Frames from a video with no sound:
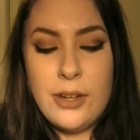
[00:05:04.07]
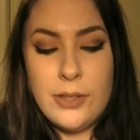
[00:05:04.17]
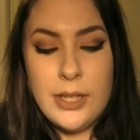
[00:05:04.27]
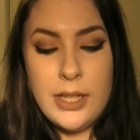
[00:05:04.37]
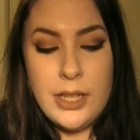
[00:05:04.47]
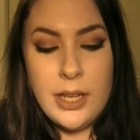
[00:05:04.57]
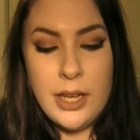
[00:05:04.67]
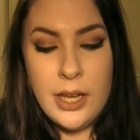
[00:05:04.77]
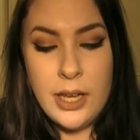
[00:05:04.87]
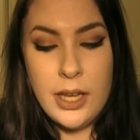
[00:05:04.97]
generally,
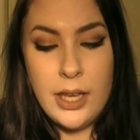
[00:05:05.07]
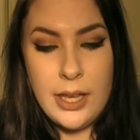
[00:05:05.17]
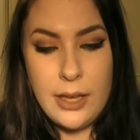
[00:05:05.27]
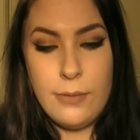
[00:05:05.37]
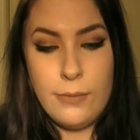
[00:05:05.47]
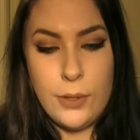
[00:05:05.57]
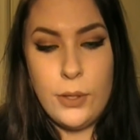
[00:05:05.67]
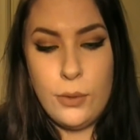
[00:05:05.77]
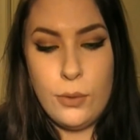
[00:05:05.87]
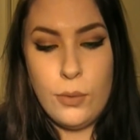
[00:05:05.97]
if
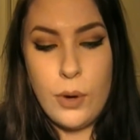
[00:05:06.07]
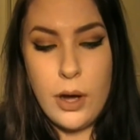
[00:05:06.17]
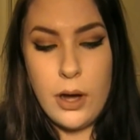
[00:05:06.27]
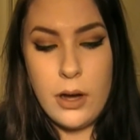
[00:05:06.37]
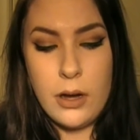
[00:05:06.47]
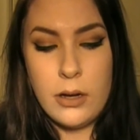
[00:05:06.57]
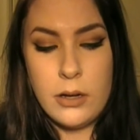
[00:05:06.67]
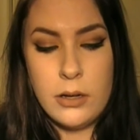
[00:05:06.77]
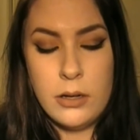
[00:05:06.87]
you are